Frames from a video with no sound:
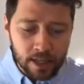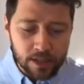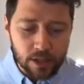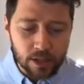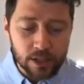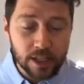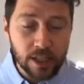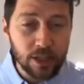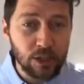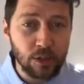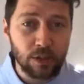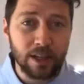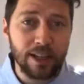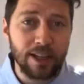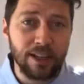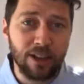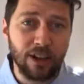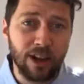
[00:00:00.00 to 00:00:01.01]
So send us
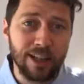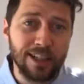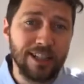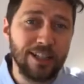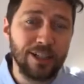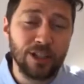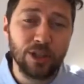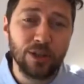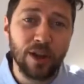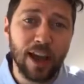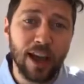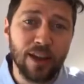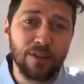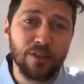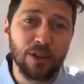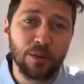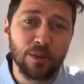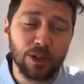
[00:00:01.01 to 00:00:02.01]
through any ideas you
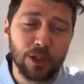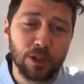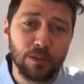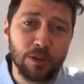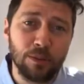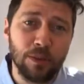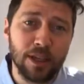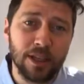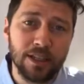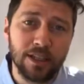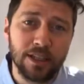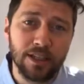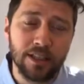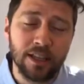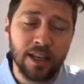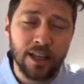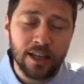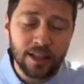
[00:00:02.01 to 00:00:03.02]
have that we should be
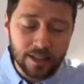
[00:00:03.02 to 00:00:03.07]
pitching